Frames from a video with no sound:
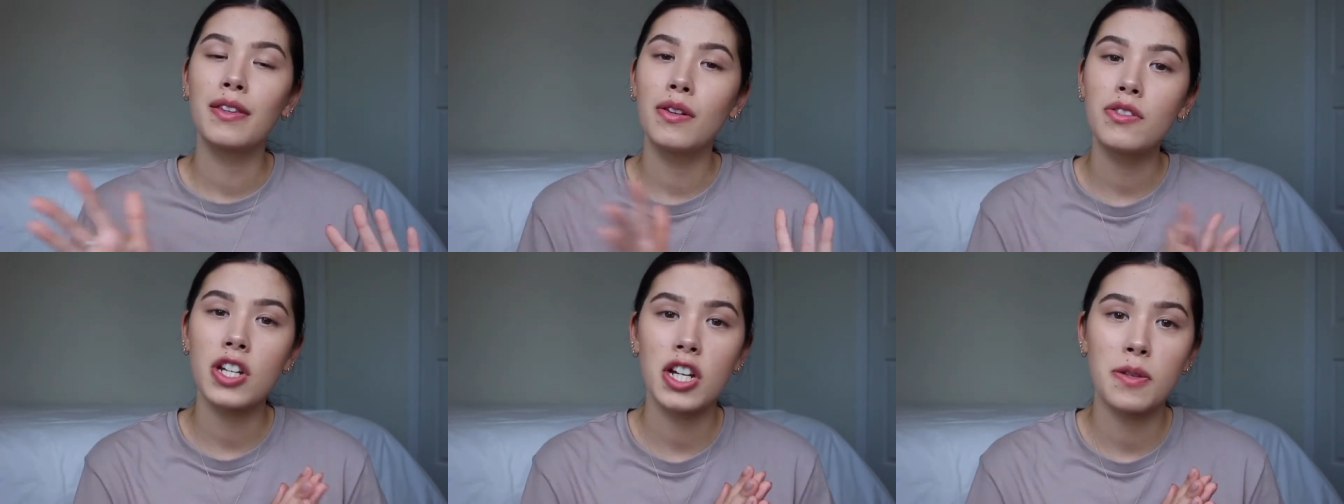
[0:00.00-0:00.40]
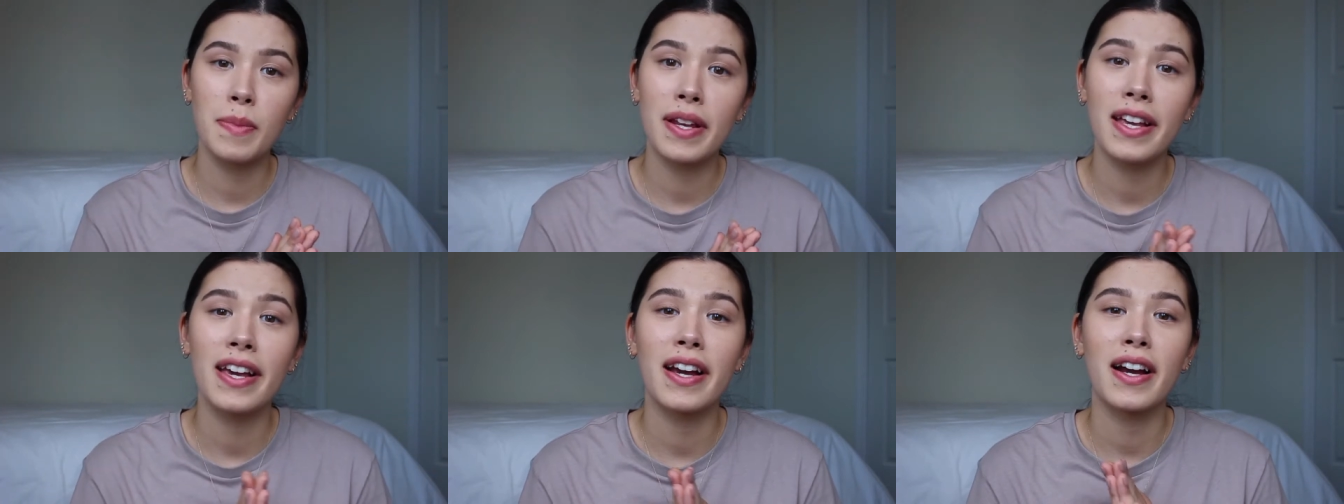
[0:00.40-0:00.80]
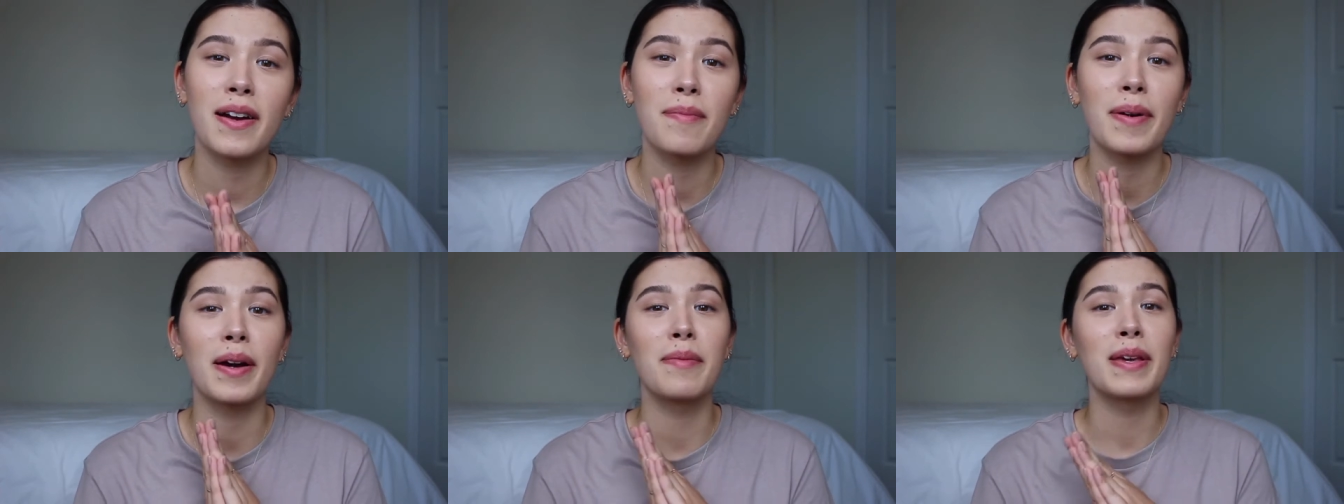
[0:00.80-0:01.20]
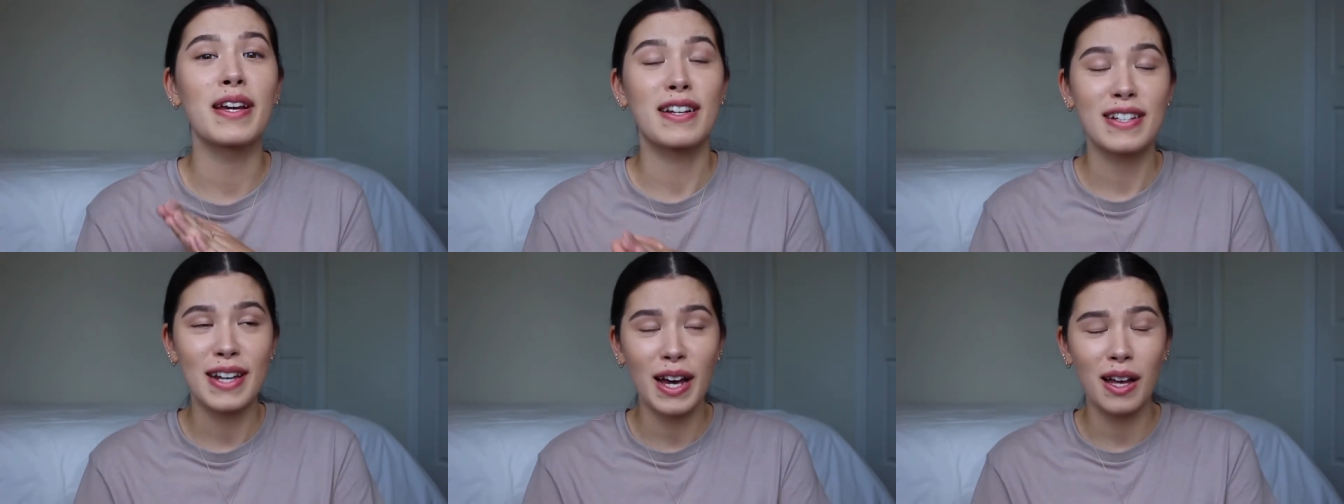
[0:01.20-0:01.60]
No judgment here, but I'm
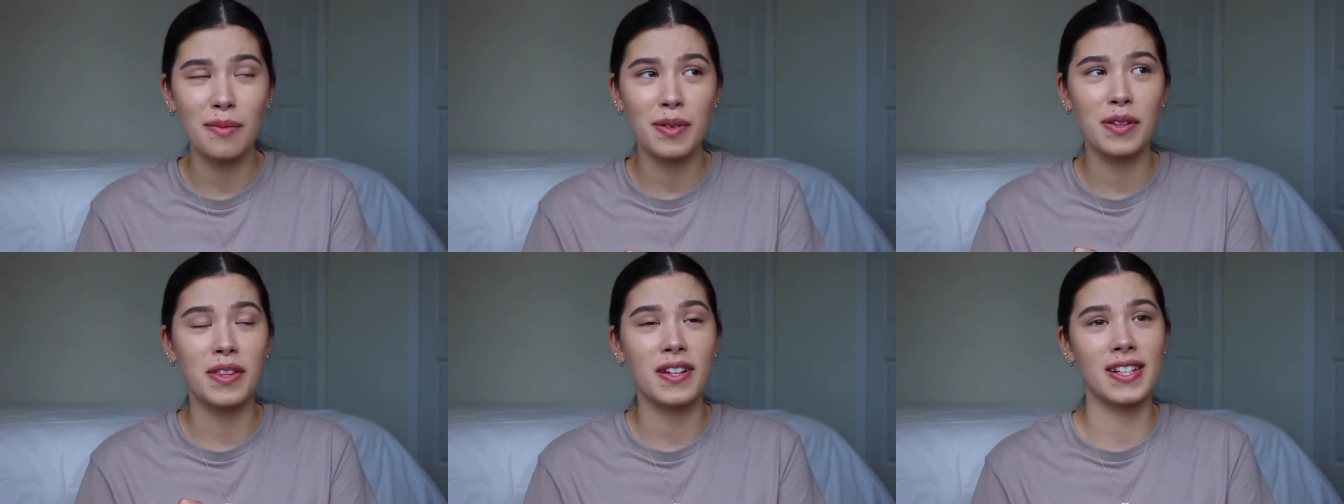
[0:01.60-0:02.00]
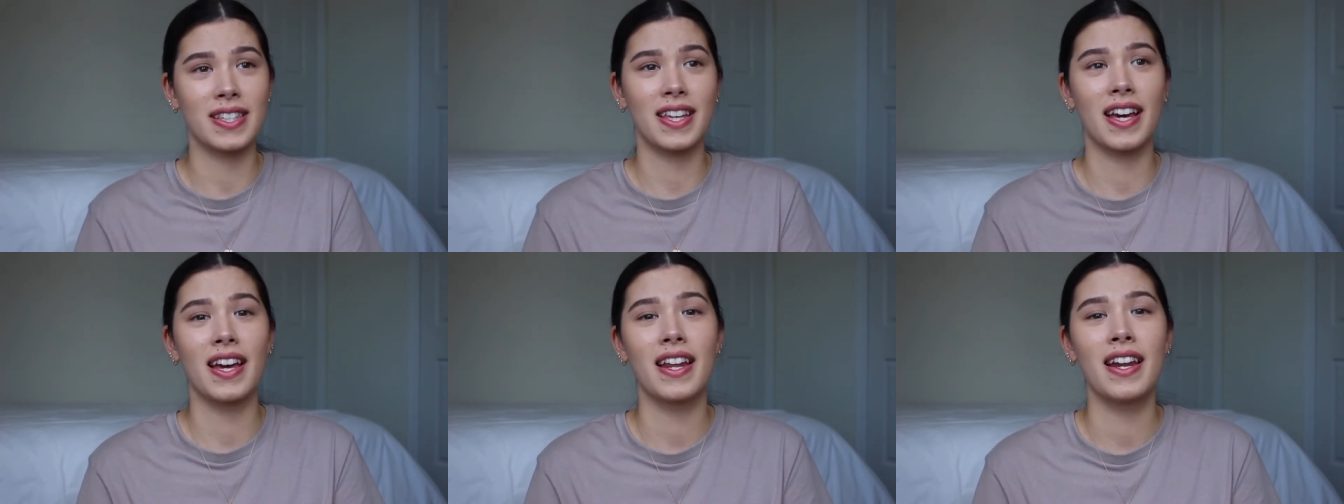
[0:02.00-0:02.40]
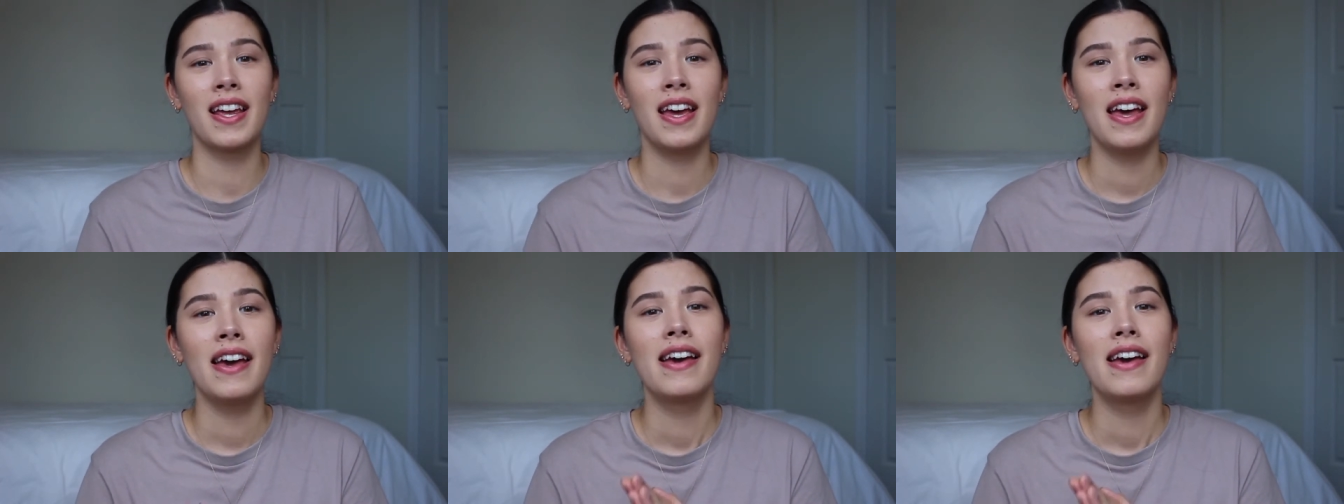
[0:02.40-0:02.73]
here to help you with your skin.